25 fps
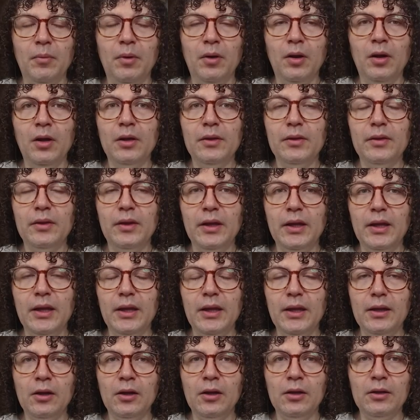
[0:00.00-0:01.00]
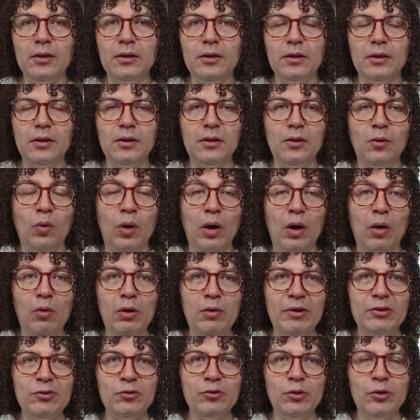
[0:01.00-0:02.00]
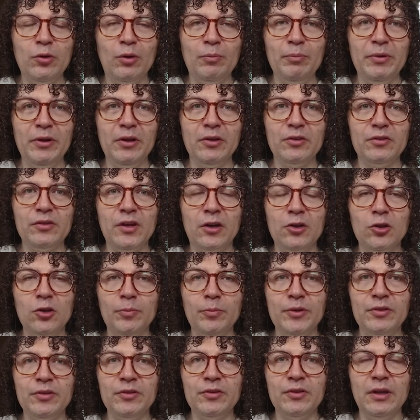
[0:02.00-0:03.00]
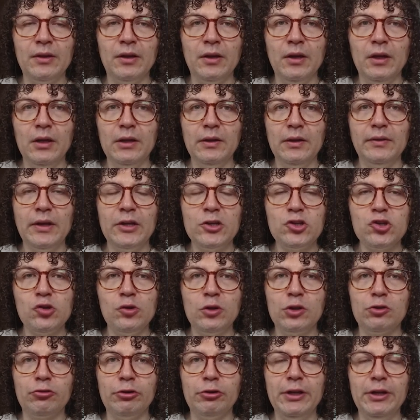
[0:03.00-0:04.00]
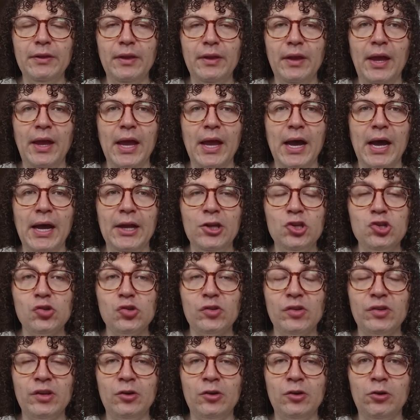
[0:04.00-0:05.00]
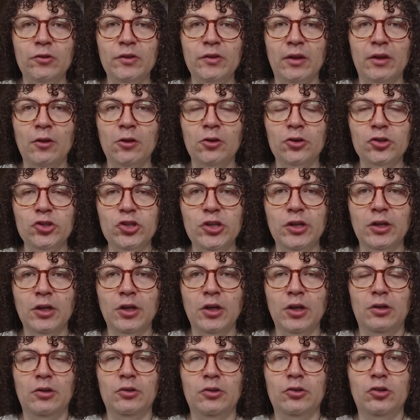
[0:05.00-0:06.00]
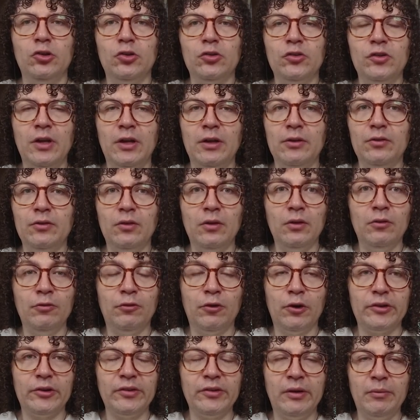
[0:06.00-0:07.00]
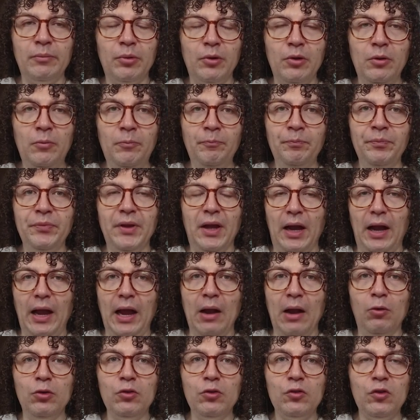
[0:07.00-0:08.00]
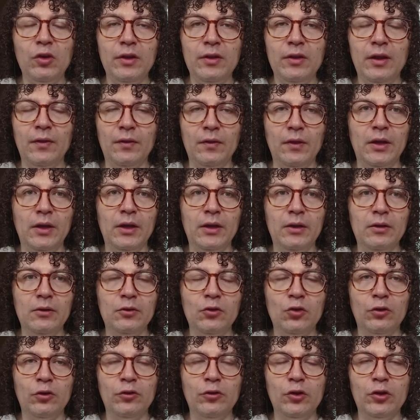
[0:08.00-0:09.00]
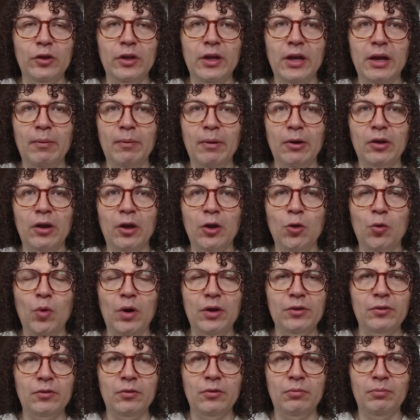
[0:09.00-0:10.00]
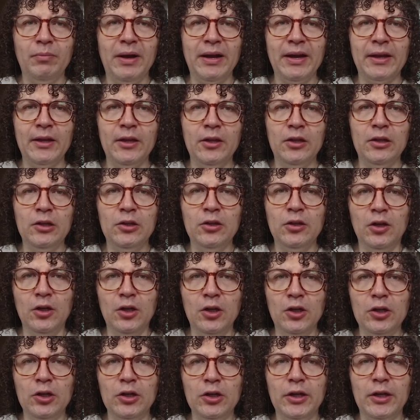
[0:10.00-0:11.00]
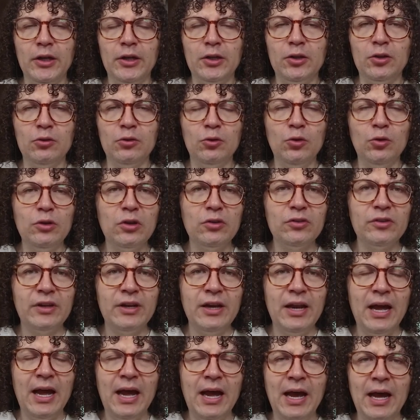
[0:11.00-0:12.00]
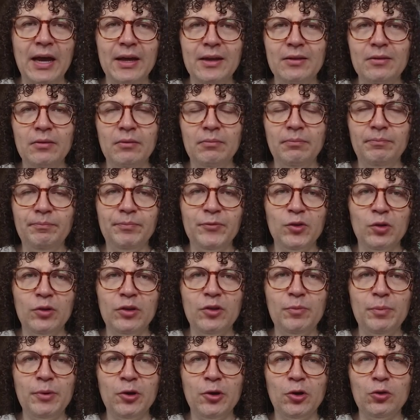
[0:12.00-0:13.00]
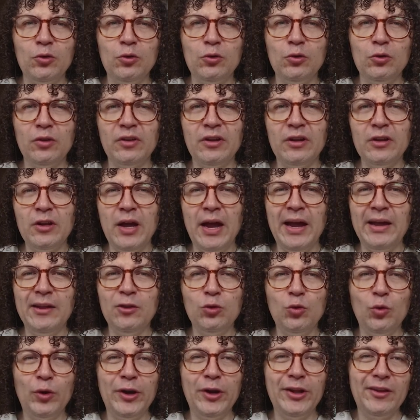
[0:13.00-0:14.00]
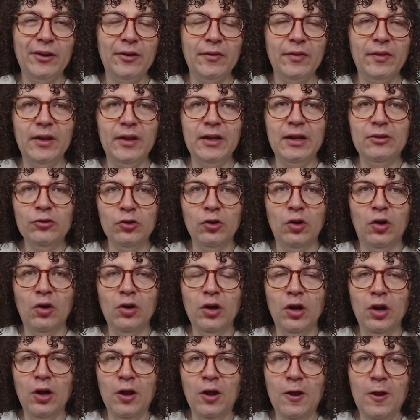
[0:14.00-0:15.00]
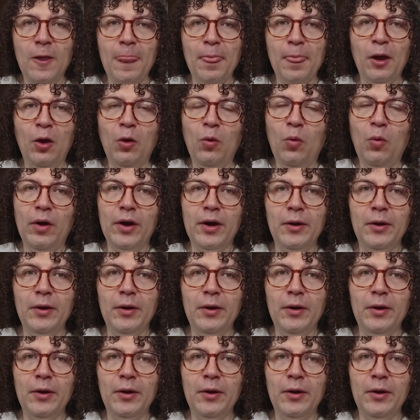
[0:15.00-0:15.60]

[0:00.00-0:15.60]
the What I was telling on building a startup is that they should treat AI just as another technology, just as, for example, I would say that, so if you think about how it was back in 2009, so in this period, 2009, 2013, and so on, where